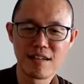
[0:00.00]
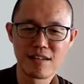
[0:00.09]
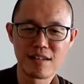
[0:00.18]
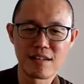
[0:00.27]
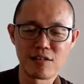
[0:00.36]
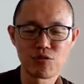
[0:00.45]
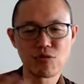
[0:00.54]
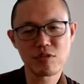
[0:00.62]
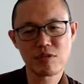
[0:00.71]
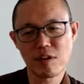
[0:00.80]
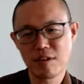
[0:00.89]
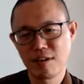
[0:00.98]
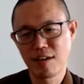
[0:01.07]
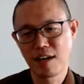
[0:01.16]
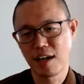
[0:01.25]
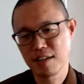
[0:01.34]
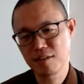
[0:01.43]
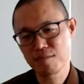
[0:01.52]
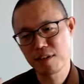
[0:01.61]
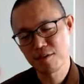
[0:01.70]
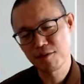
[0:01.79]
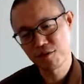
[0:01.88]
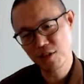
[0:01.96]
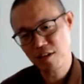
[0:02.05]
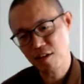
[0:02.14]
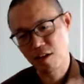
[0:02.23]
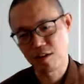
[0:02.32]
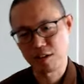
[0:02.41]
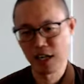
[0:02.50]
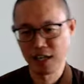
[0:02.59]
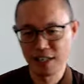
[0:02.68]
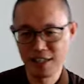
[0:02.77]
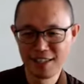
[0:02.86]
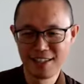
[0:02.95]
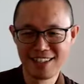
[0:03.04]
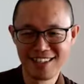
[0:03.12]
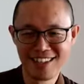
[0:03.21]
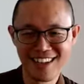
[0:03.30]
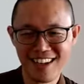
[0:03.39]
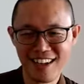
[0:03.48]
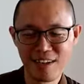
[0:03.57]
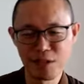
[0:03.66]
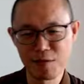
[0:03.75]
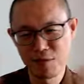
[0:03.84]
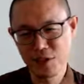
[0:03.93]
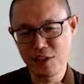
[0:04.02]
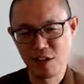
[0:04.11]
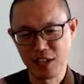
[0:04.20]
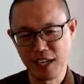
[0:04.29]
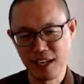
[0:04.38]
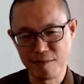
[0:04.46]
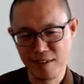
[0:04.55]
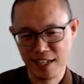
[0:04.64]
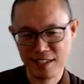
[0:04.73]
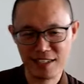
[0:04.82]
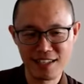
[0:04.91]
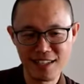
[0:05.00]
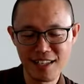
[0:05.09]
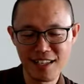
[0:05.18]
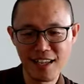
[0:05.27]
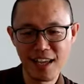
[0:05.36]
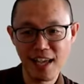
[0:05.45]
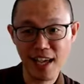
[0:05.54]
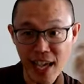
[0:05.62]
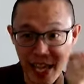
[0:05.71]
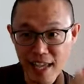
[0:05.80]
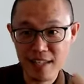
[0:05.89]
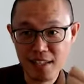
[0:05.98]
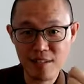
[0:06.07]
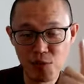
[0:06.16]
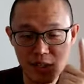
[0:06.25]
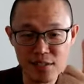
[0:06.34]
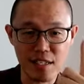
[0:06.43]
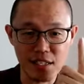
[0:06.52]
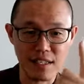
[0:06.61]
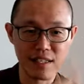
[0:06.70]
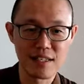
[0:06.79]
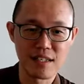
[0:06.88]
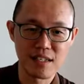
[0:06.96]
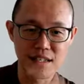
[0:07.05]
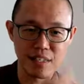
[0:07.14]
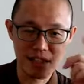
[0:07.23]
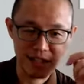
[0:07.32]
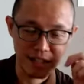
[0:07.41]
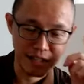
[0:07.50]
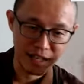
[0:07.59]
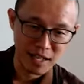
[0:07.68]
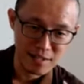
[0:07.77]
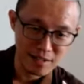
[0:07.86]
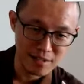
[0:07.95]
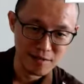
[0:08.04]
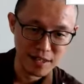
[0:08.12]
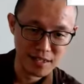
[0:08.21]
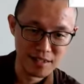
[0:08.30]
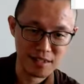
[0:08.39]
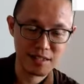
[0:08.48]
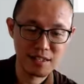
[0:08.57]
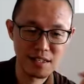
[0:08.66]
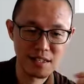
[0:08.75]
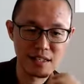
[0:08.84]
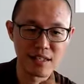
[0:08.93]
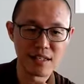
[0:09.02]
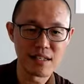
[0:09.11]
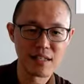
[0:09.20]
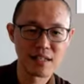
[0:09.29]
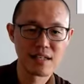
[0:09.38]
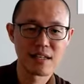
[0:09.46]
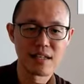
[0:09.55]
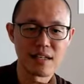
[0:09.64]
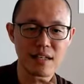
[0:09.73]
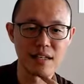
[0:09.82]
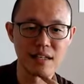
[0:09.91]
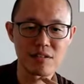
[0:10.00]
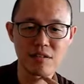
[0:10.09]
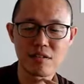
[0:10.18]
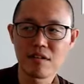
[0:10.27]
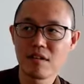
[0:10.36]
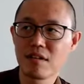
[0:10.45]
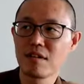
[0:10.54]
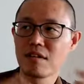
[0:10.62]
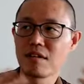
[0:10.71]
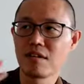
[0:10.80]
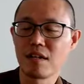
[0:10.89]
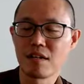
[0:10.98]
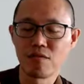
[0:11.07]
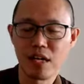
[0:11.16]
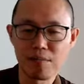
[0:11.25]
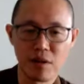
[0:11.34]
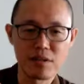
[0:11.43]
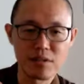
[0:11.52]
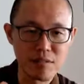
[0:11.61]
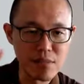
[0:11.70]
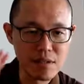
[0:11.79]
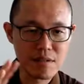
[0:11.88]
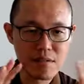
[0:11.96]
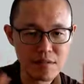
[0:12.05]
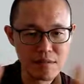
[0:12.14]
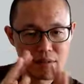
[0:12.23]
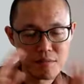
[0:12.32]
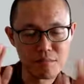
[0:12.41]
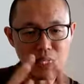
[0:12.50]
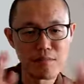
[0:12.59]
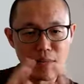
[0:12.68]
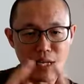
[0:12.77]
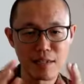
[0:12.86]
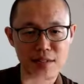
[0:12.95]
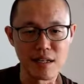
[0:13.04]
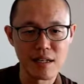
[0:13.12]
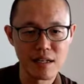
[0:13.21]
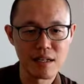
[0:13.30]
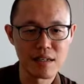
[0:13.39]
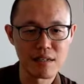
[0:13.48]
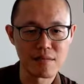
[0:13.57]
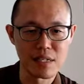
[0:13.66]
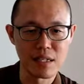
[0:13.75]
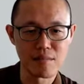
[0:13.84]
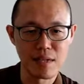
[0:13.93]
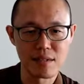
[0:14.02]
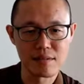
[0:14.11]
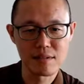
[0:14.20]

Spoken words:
You choose, either be free or die. Be free or get infected. And, worst thing, get others infected. Yeah, so, where possible, minimize lah. Minimize.